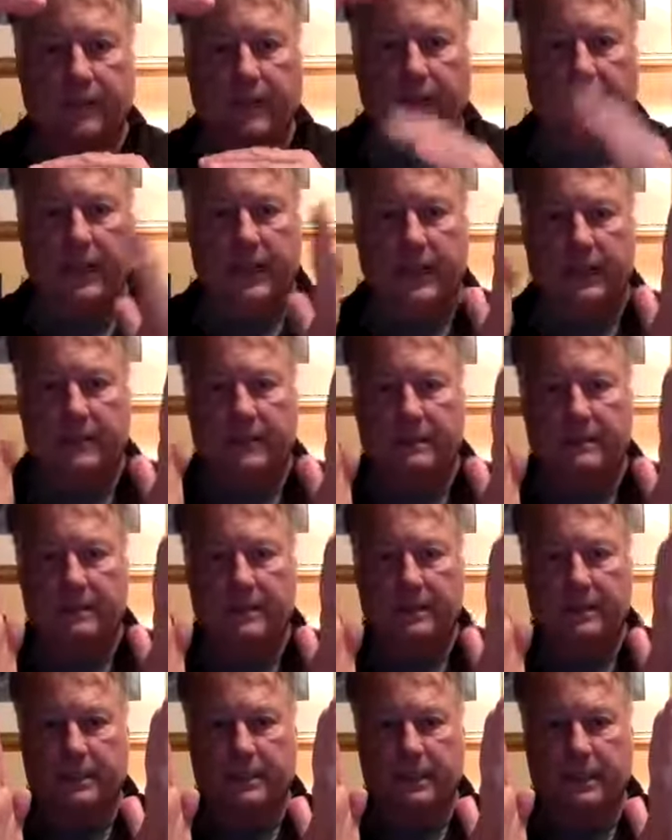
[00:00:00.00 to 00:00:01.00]
and it's
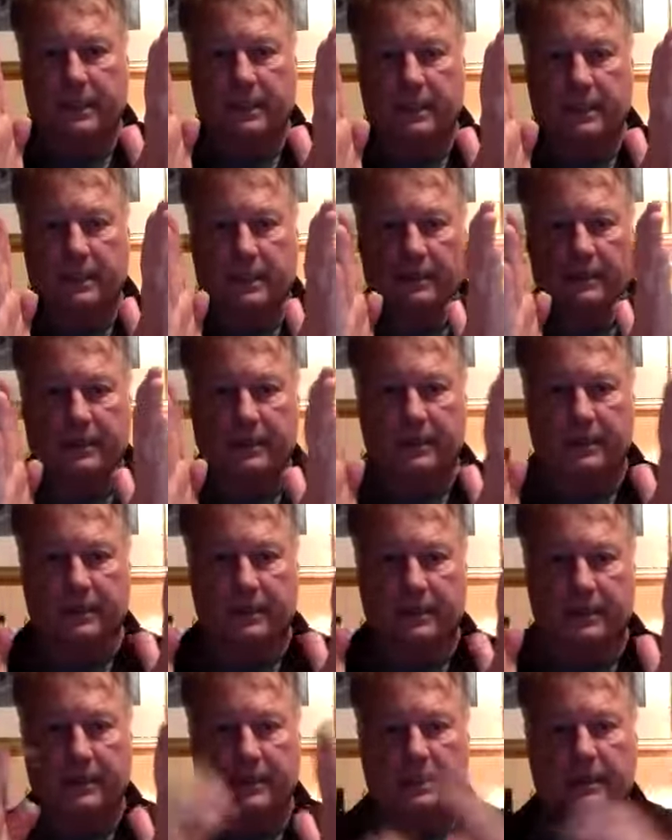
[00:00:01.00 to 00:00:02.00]
about 10 kilometers
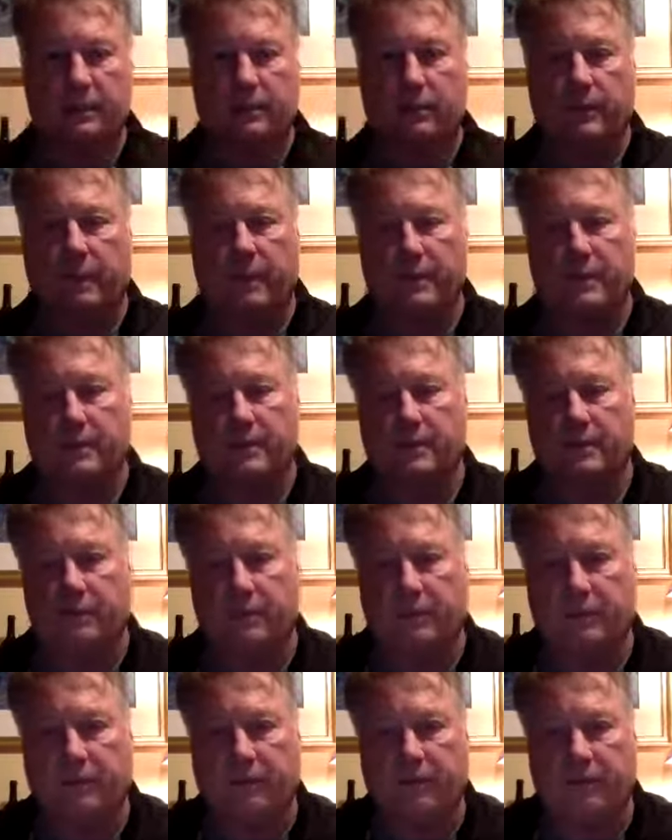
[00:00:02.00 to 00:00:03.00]
east to west.
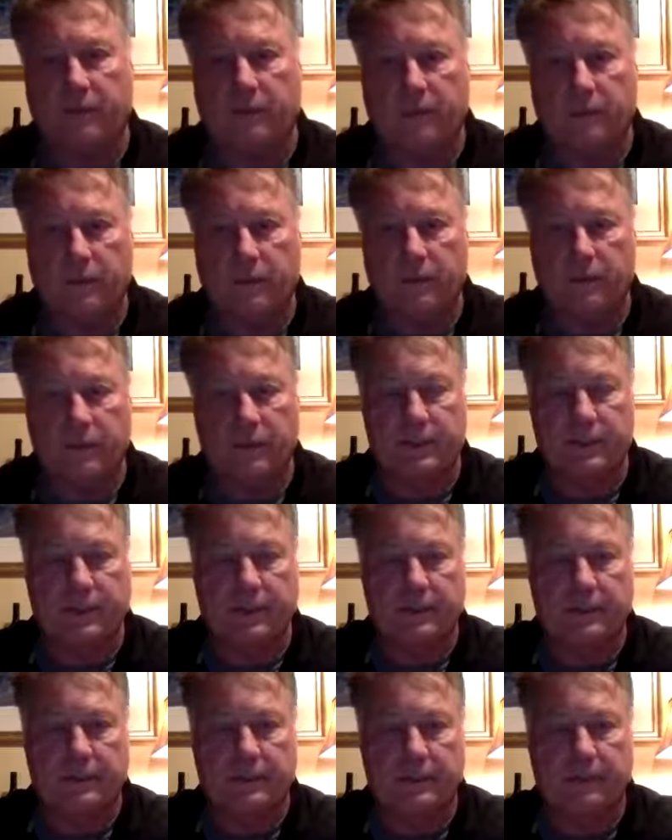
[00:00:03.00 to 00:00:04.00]
Only
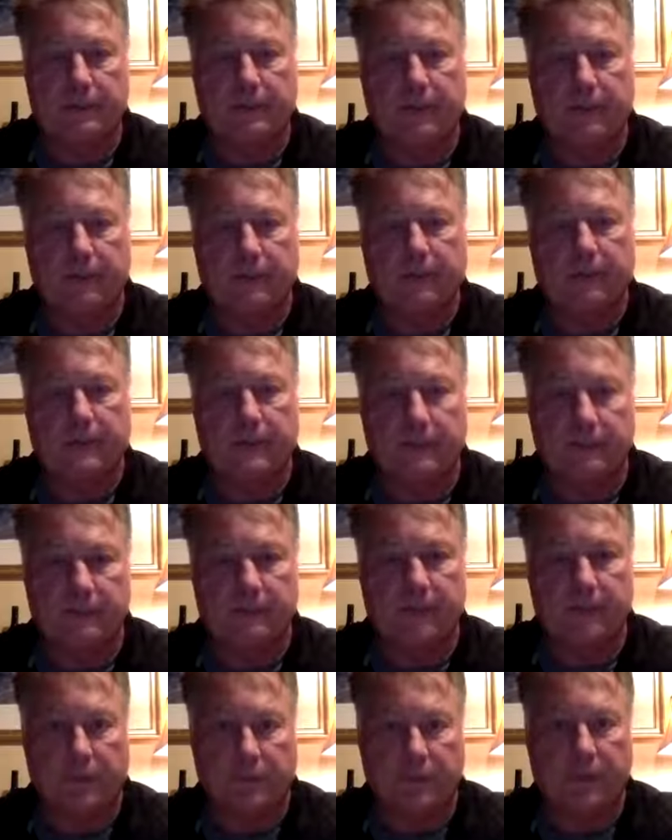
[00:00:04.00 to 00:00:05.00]
4% of
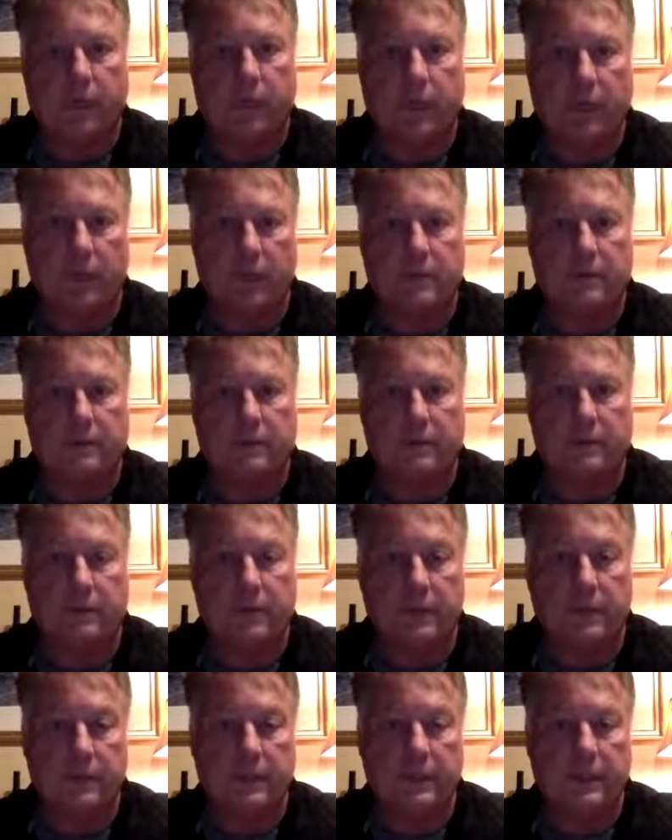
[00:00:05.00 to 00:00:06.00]
California wines are
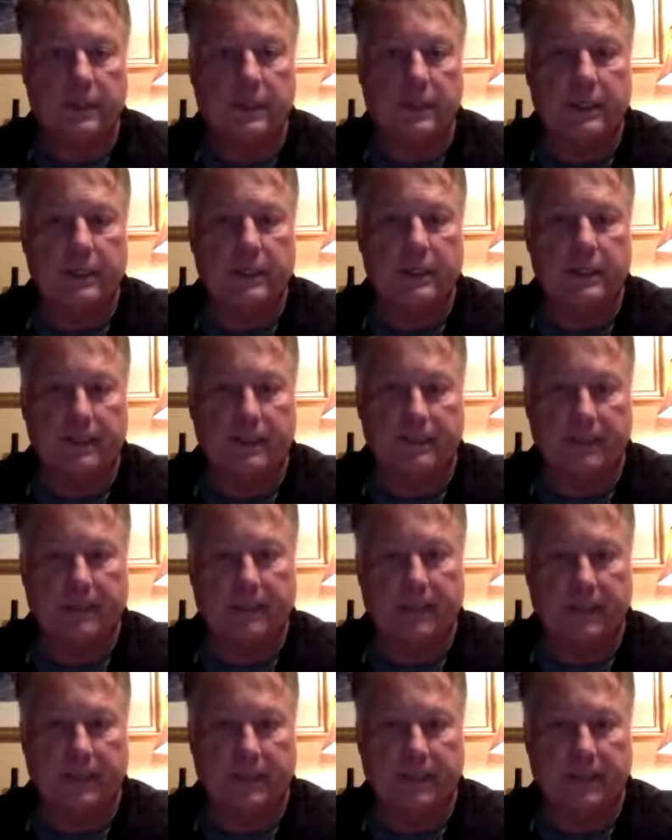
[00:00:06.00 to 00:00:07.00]
grown in Napa
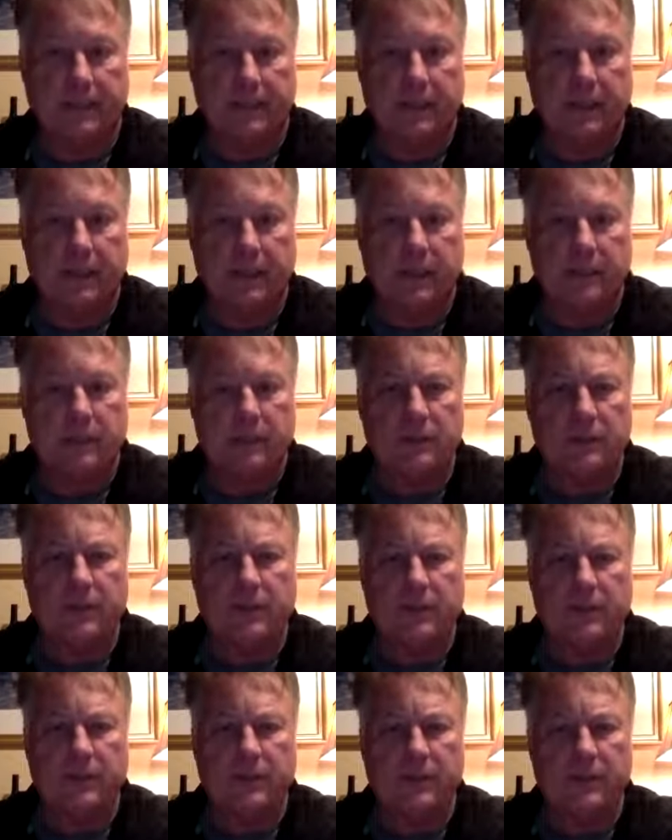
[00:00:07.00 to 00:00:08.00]
Valley. So it's a
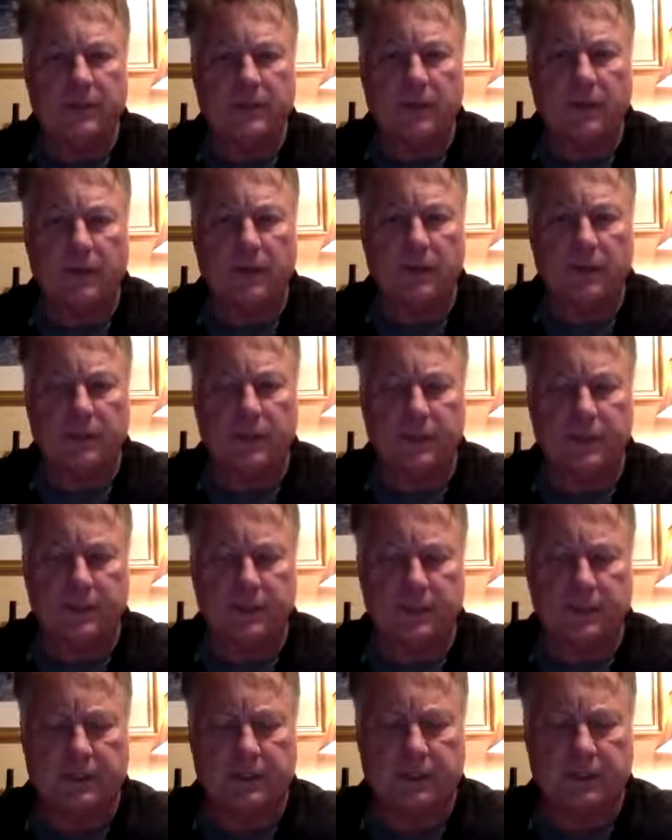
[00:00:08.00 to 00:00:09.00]
very small
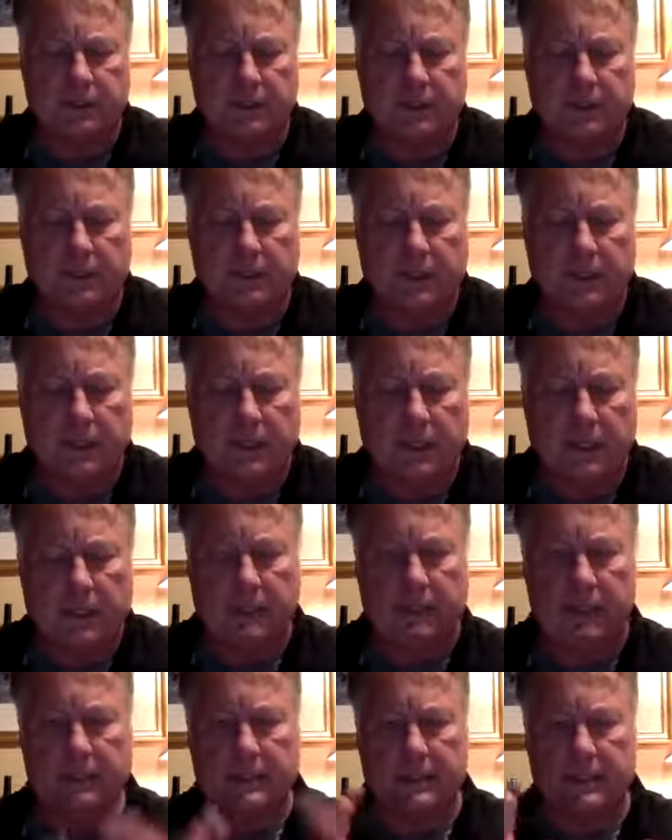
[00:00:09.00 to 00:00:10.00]
region. It's a very
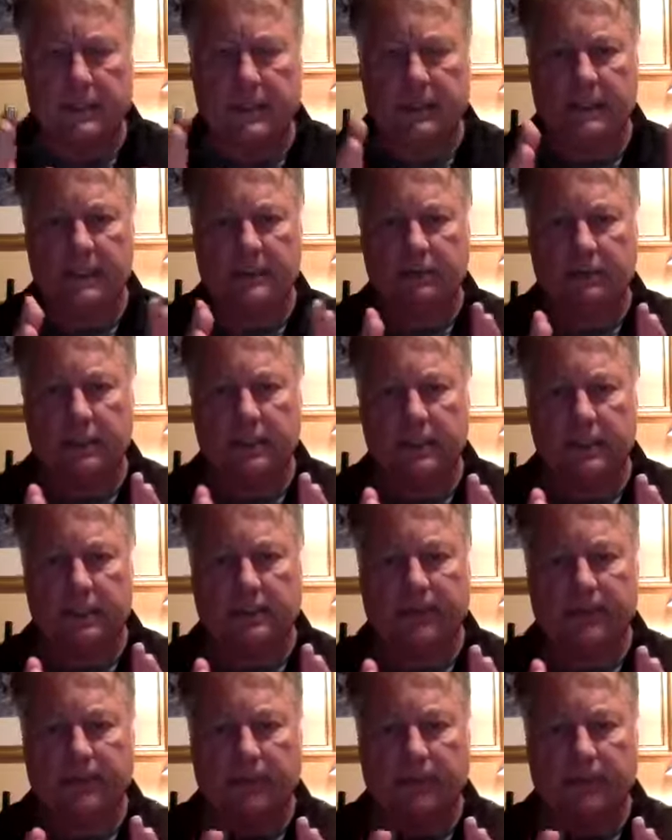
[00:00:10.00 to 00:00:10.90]
concise region,